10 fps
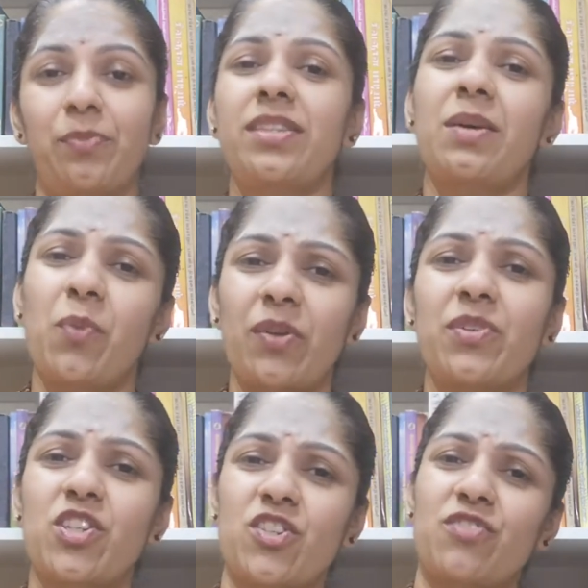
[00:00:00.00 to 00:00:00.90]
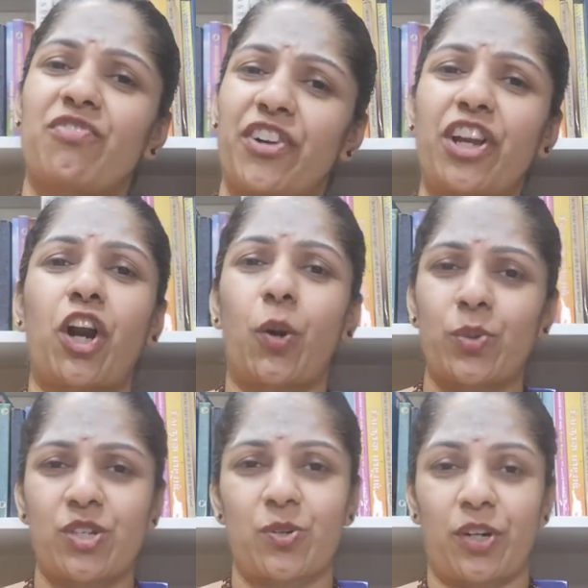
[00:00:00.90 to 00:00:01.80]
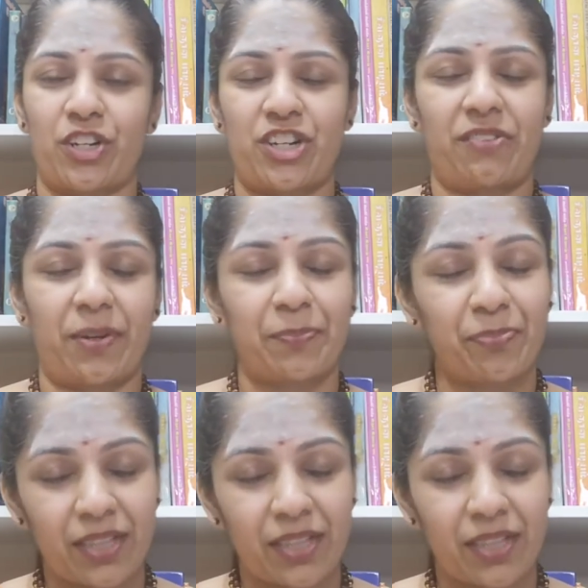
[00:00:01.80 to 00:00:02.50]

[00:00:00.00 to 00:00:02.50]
someone which is very close to Lord Shiva.